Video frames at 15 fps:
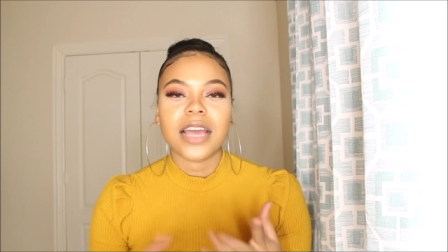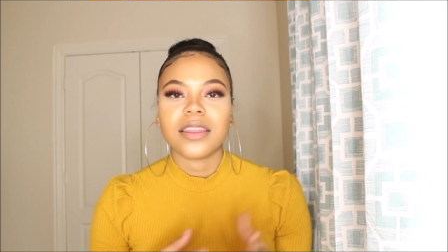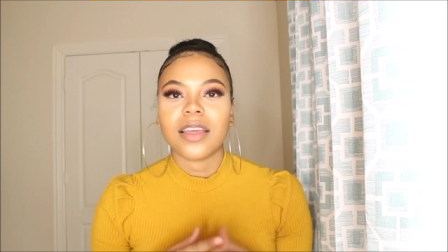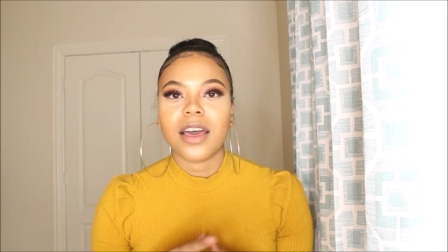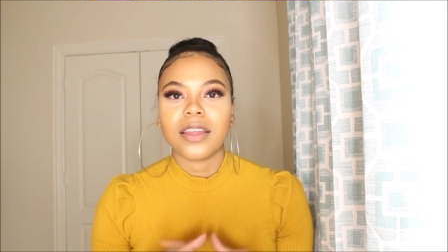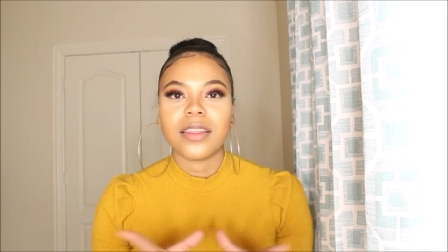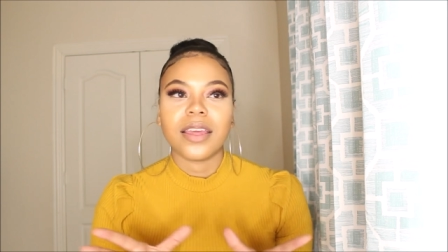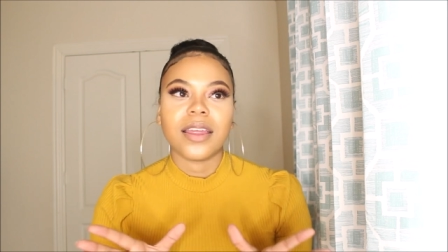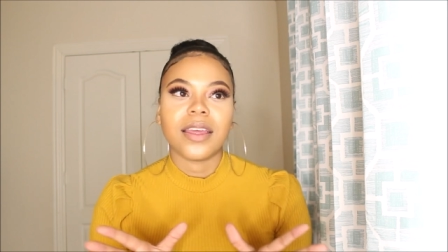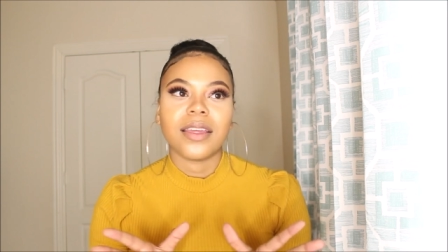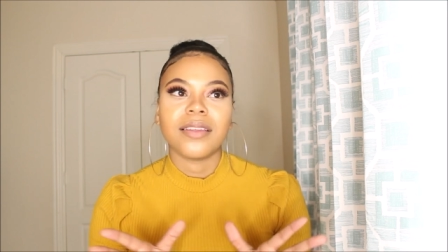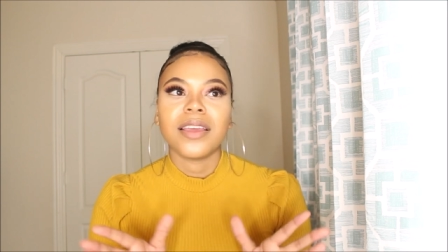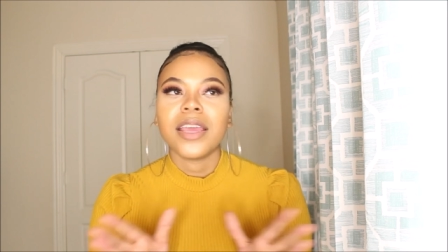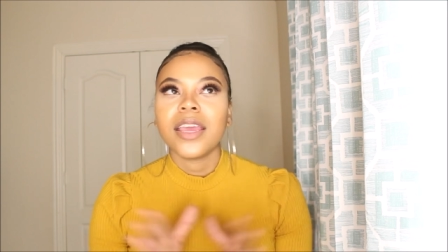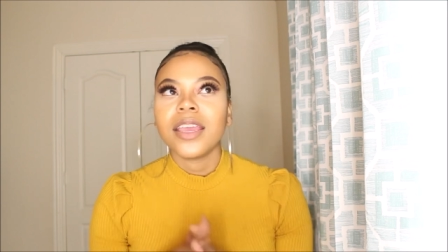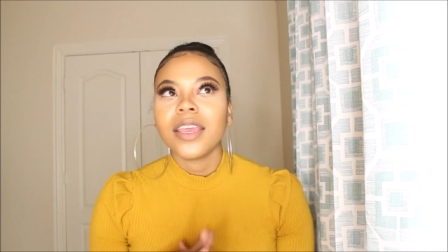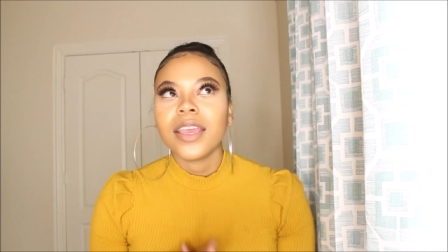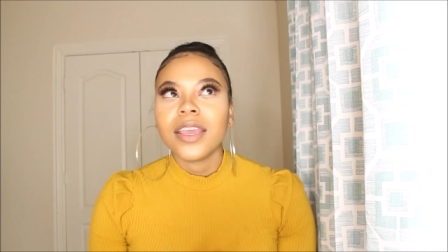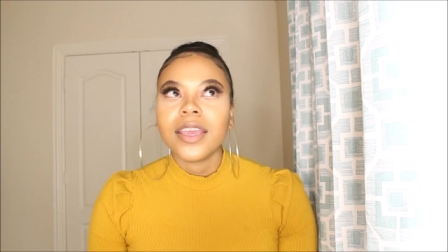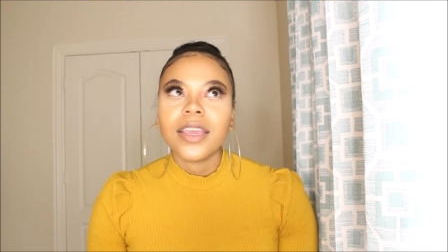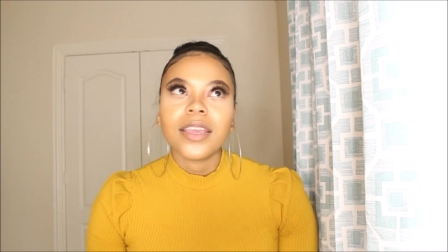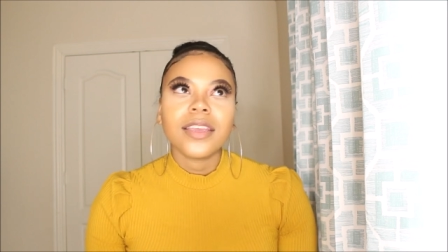I thought that,
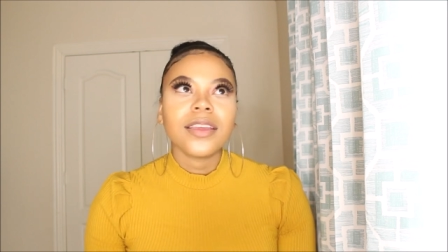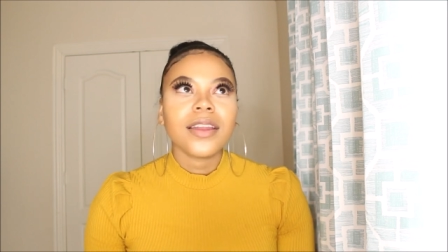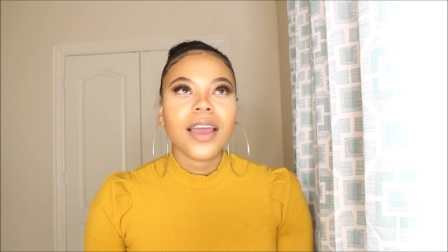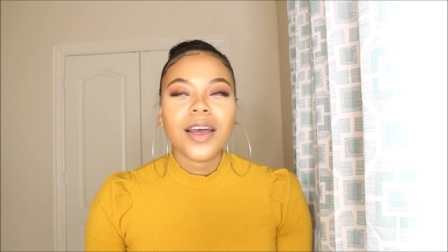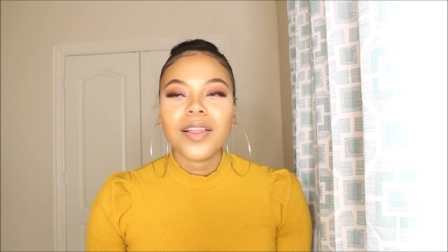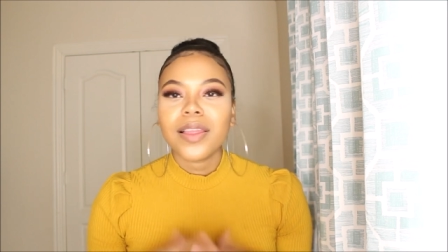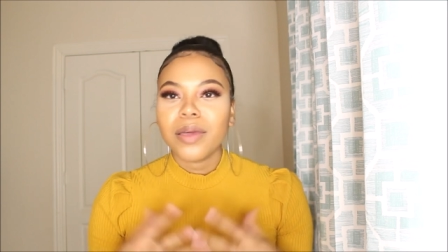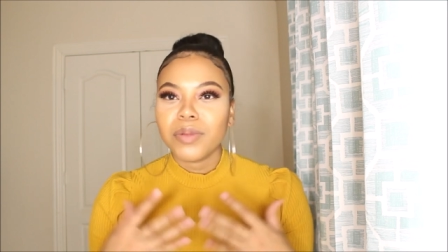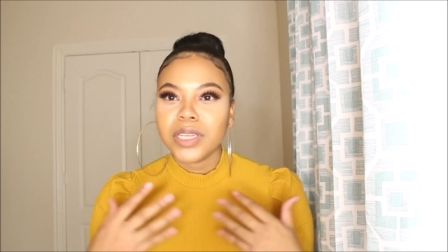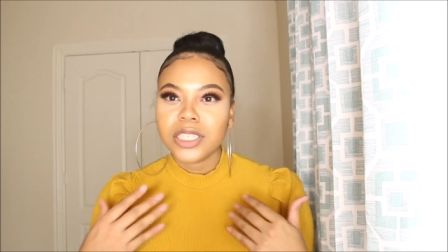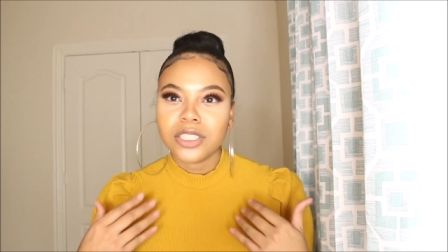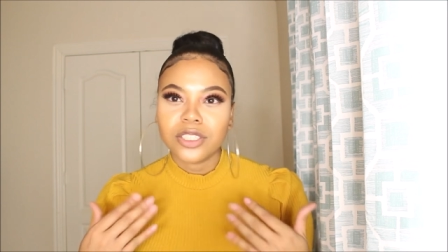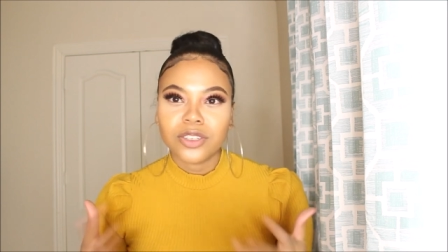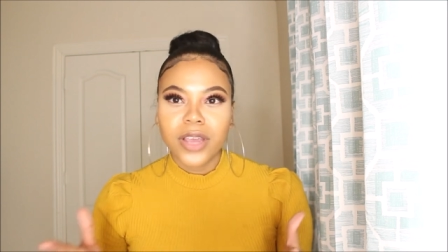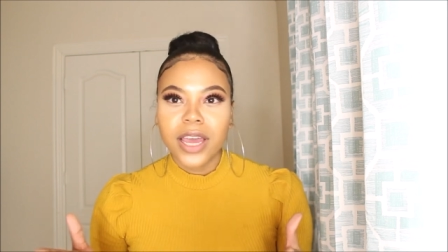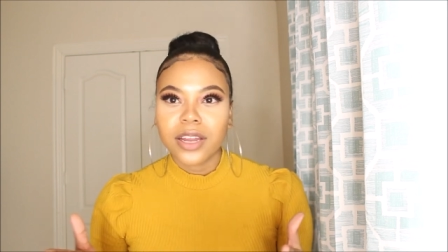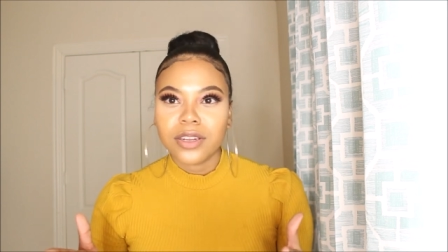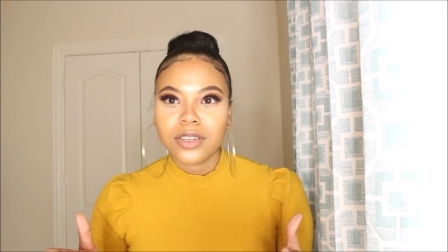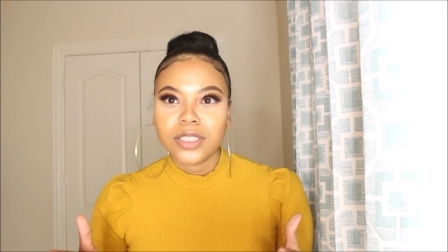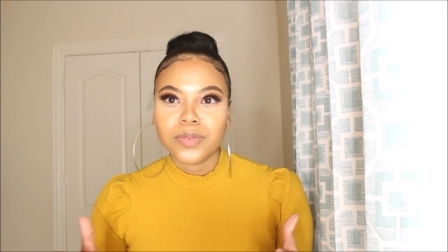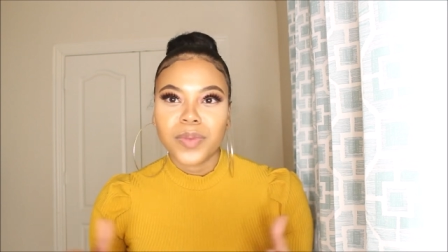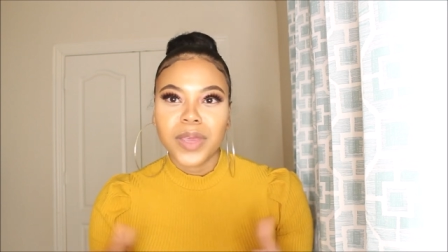you know, let me just try to
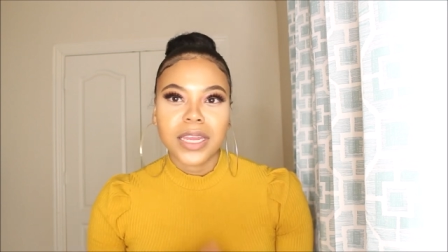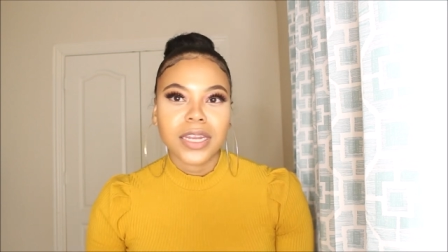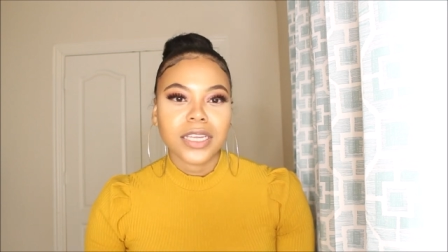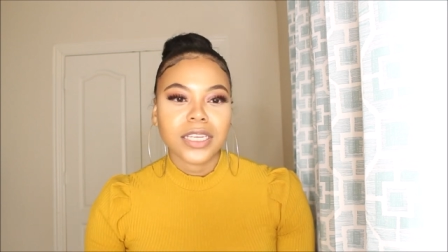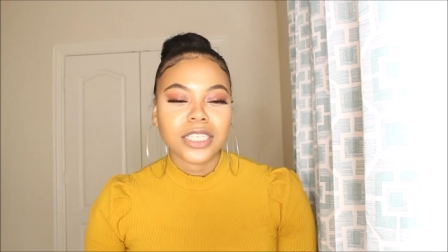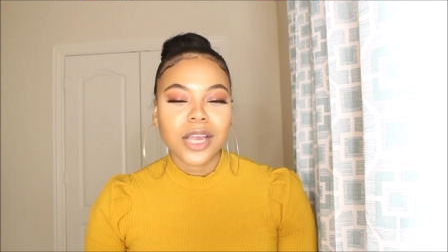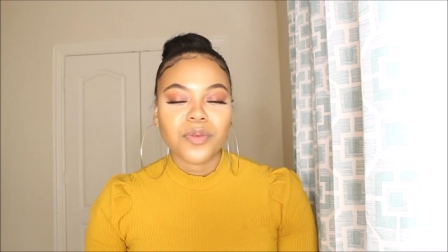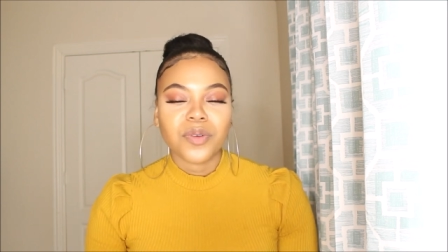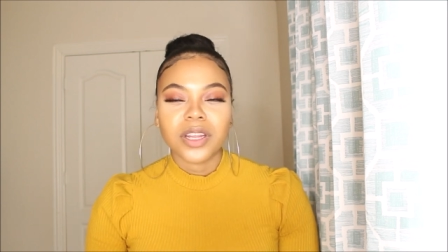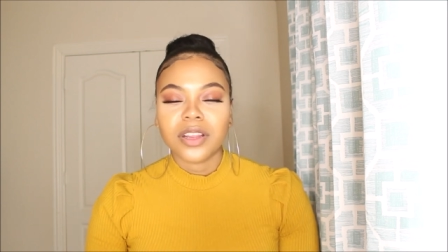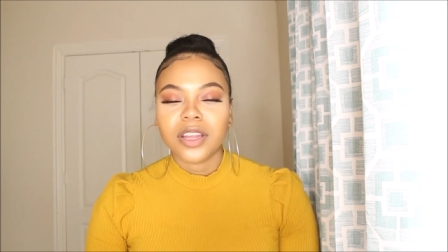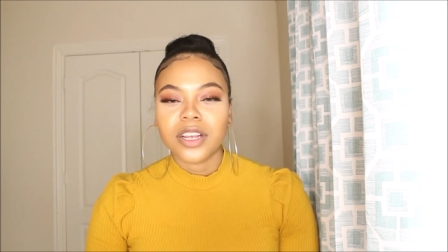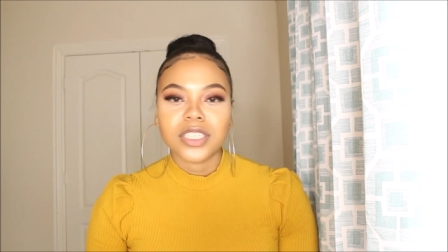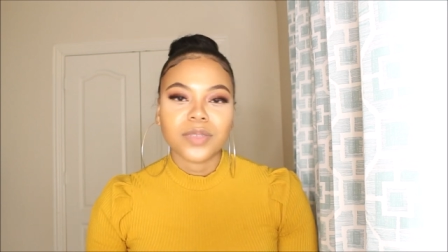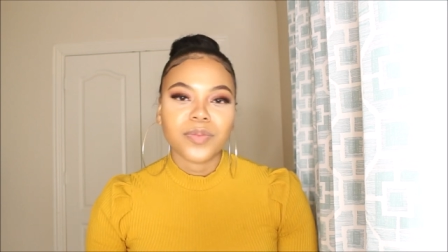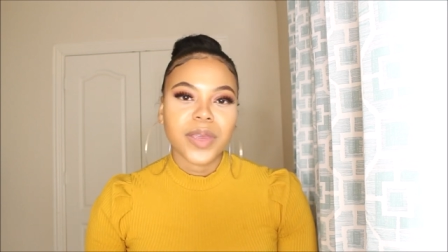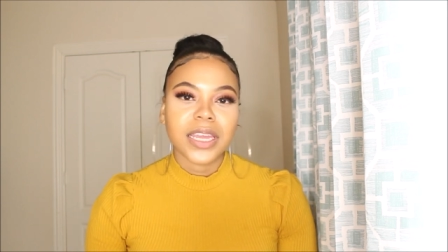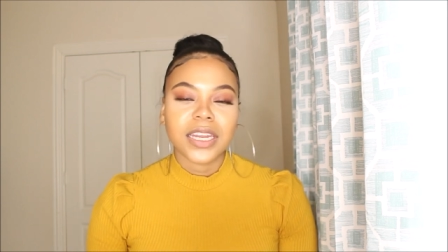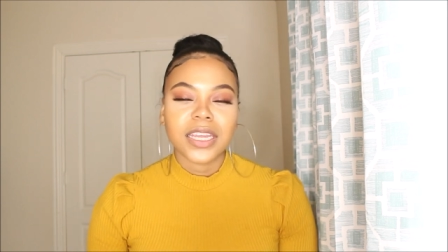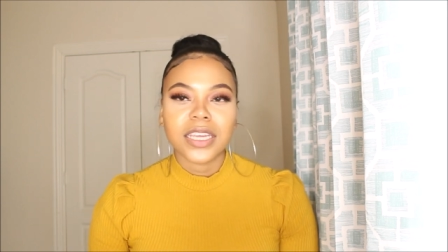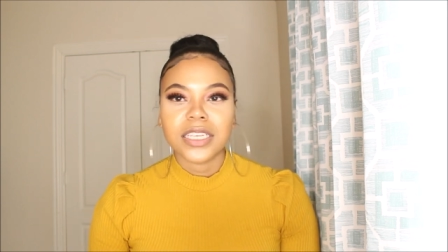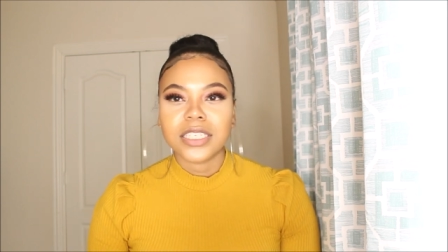do Spanish. I want to learn
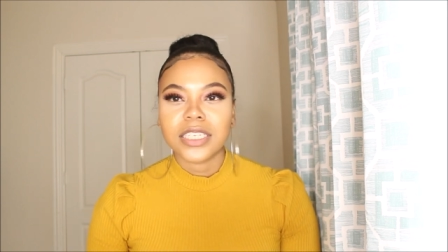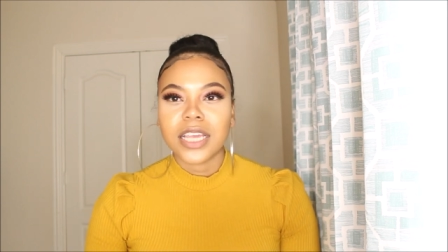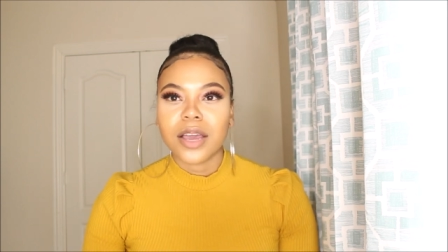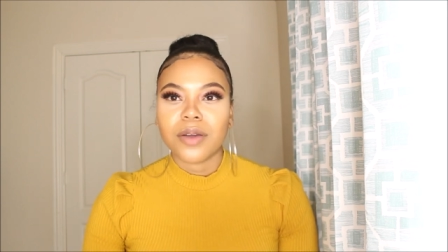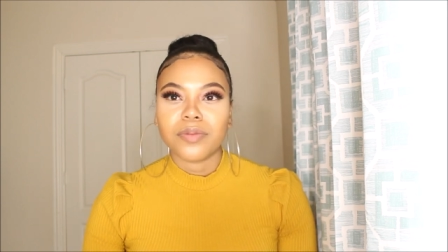Spanish.